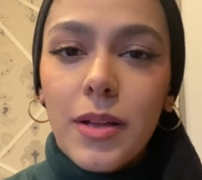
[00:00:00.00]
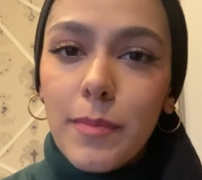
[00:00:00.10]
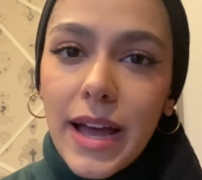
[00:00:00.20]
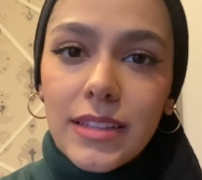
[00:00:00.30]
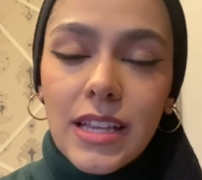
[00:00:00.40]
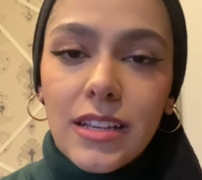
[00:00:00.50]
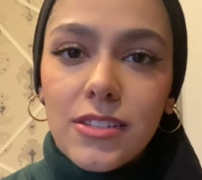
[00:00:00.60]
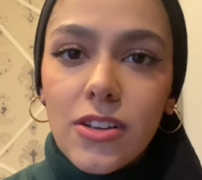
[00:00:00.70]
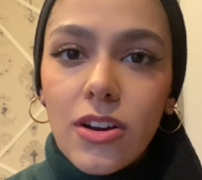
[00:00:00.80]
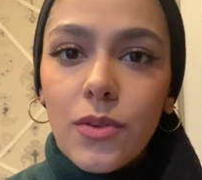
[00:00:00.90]
bad things
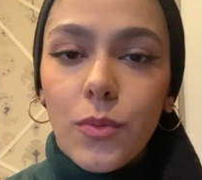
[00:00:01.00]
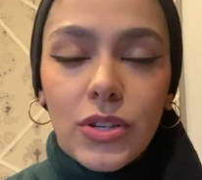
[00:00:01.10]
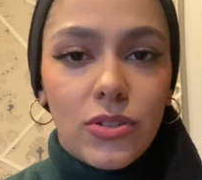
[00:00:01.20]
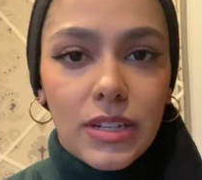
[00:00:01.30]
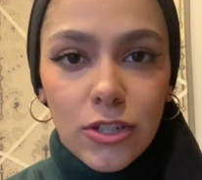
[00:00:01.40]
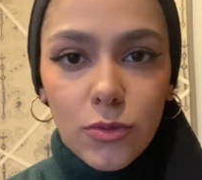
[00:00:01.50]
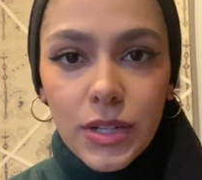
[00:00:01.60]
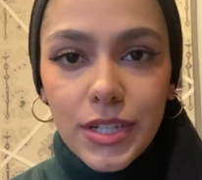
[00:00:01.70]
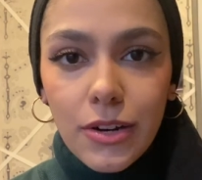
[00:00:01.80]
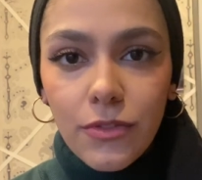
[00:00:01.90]
are when you need to
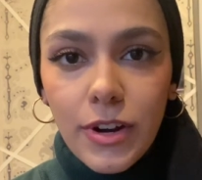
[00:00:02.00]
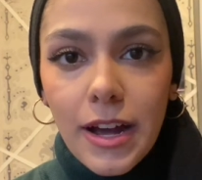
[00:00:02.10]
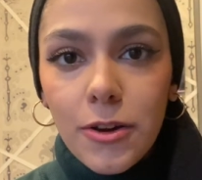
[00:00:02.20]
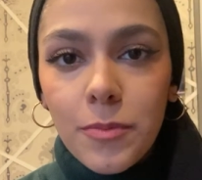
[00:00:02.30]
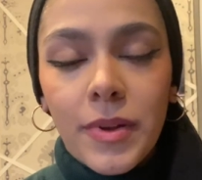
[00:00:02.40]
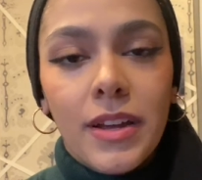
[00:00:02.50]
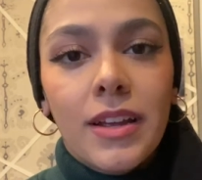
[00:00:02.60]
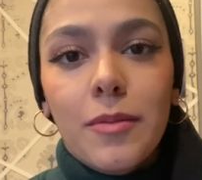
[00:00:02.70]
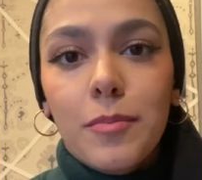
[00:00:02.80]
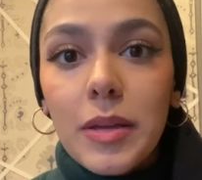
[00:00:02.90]
reach out for help.
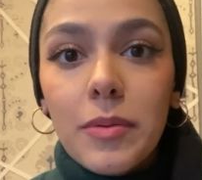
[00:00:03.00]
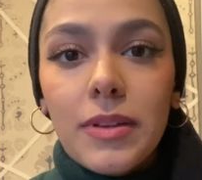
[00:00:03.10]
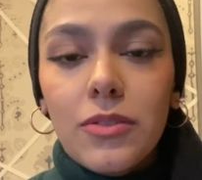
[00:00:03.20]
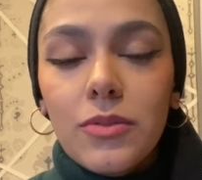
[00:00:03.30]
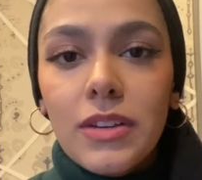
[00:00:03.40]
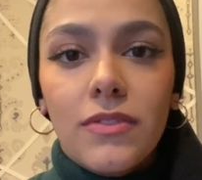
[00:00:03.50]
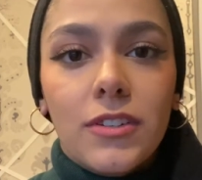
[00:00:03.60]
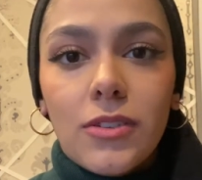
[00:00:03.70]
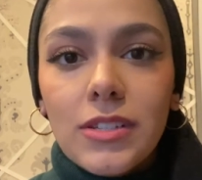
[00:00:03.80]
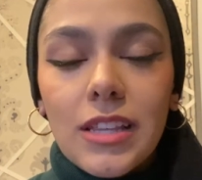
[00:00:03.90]
Maybe you even
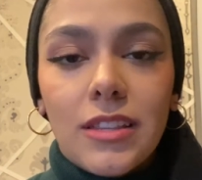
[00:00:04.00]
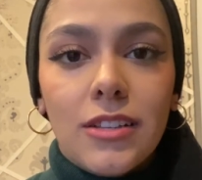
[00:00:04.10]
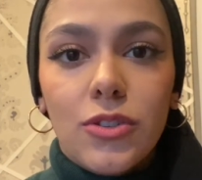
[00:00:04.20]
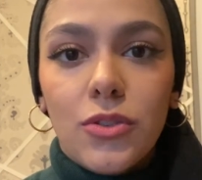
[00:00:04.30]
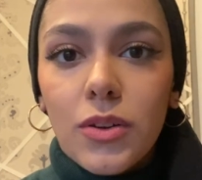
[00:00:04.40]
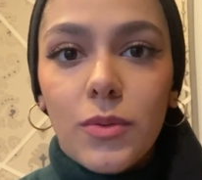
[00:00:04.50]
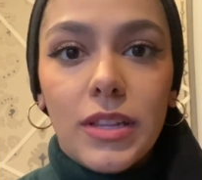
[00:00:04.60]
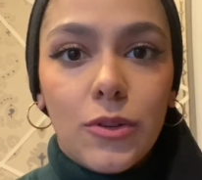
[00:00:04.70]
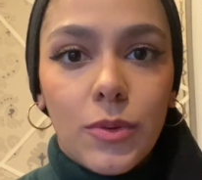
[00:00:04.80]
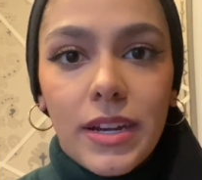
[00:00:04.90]
notice that things are going really
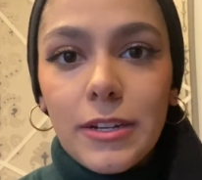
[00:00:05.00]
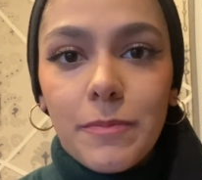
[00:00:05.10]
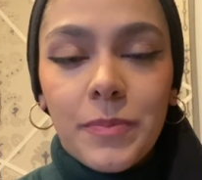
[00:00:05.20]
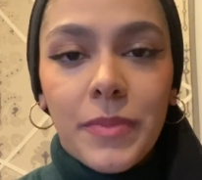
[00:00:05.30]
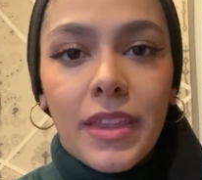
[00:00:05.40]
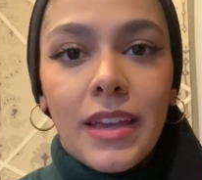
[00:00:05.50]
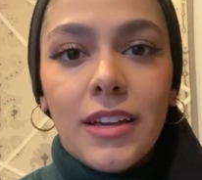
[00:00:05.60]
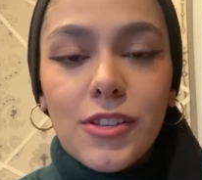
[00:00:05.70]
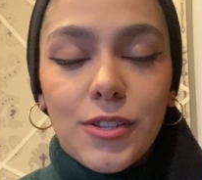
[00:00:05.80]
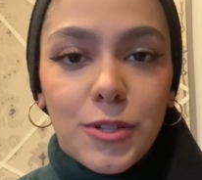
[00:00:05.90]
great.
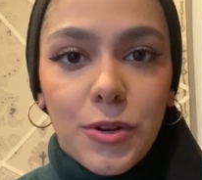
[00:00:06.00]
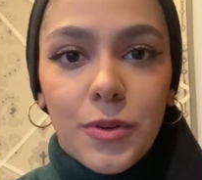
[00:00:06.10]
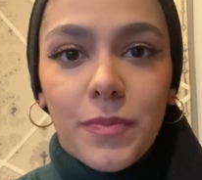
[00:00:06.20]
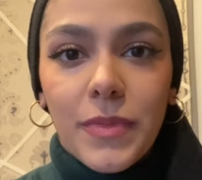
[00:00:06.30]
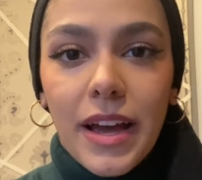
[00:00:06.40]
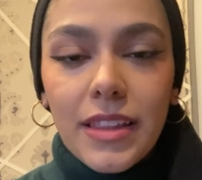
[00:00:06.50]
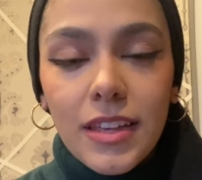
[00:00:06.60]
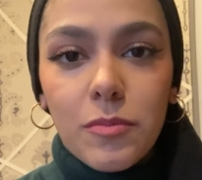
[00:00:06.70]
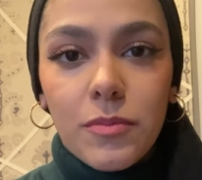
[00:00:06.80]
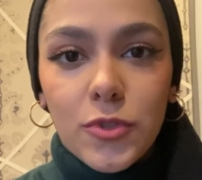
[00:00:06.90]
So I
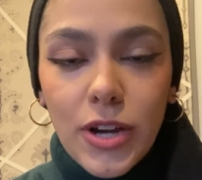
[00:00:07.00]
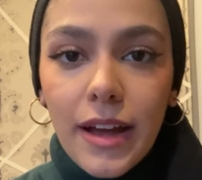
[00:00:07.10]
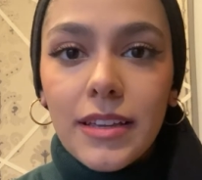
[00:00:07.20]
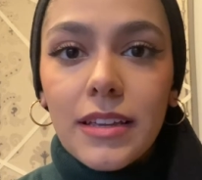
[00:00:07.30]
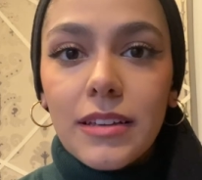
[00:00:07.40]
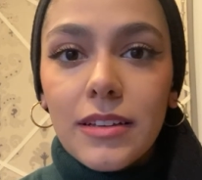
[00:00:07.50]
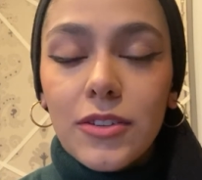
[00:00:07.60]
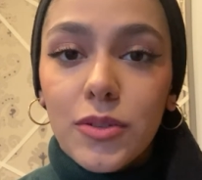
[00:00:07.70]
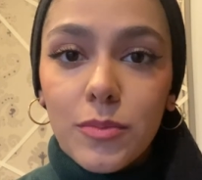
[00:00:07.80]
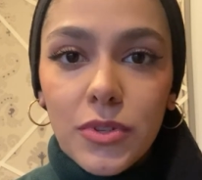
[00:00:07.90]
think tracking
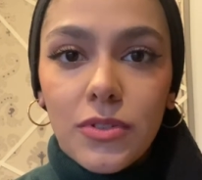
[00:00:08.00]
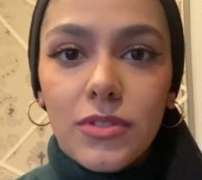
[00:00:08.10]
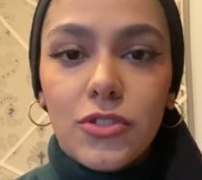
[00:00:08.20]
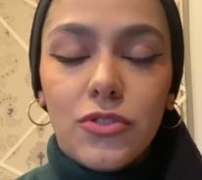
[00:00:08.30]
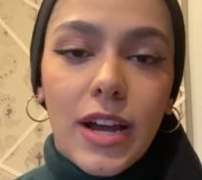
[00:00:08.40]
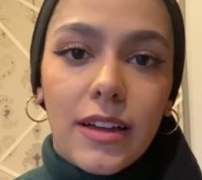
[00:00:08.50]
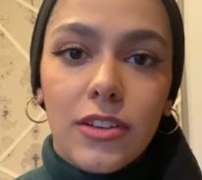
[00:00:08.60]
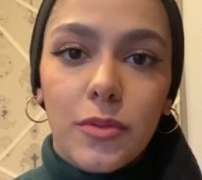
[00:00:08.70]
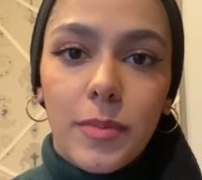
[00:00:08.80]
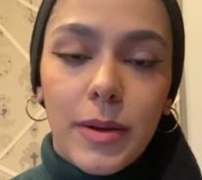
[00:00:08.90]
your moods, tracking
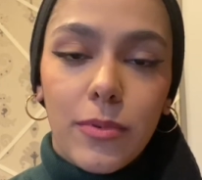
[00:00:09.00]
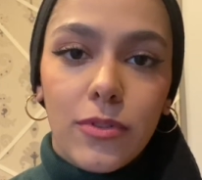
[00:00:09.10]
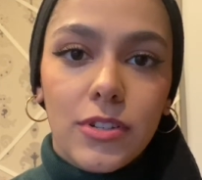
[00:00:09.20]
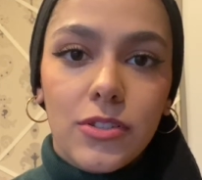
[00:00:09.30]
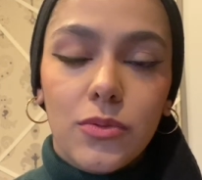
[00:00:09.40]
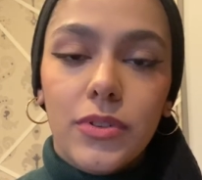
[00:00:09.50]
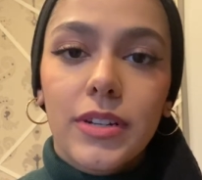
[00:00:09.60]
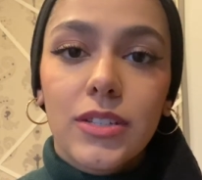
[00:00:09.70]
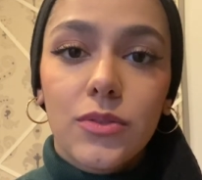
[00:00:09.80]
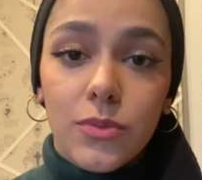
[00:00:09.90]
your bipolar disorder
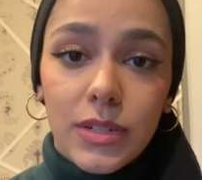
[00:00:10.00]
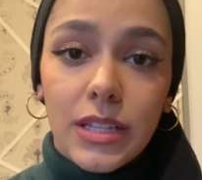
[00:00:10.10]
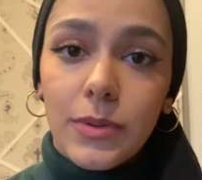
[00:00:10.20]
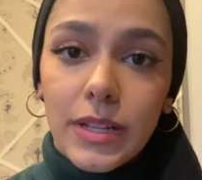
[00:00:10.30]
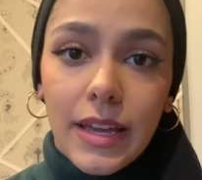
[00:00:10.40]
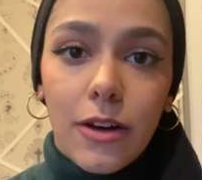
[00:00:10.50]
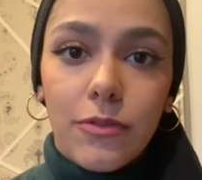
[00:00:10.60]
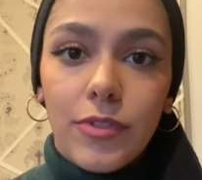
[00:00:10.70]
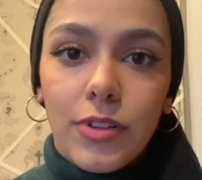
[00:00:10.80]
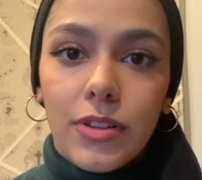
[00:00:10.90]
is really, really
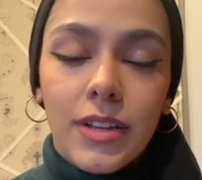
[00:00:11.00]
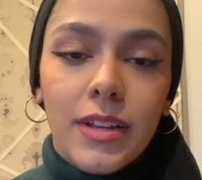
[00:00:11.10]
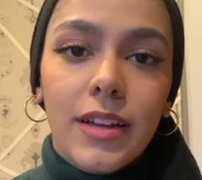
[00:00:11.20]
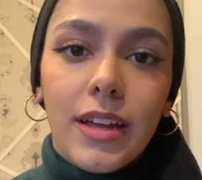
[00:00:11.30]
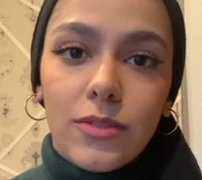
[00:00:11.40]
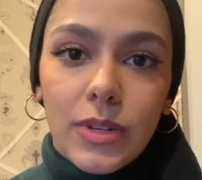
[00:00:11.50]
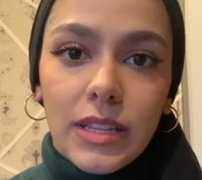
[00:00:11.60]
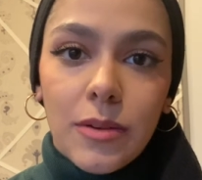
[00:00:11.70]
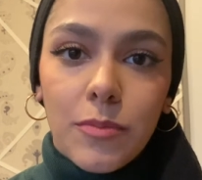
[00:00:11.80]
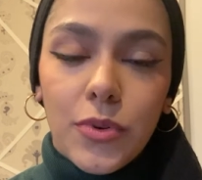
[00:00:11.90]
helpful and really
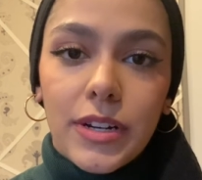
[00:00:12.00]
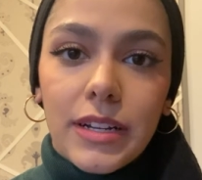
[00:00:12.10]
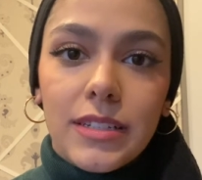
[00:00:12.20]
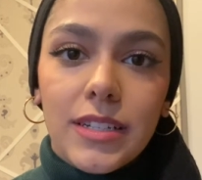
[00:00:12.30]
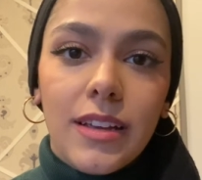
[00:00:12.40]
important.